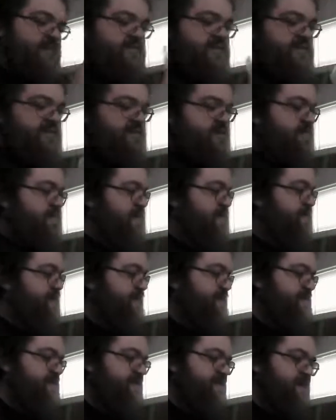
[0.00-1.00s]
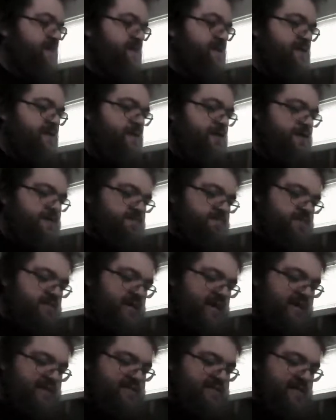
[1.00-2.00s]
to send me a part list.
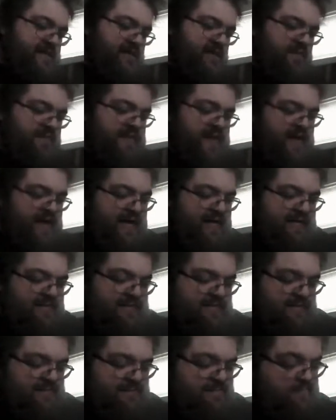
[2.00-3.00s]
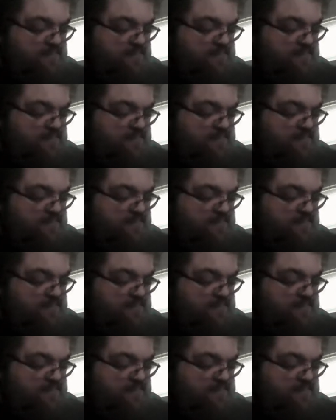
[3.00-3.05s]
I said, I'll pass.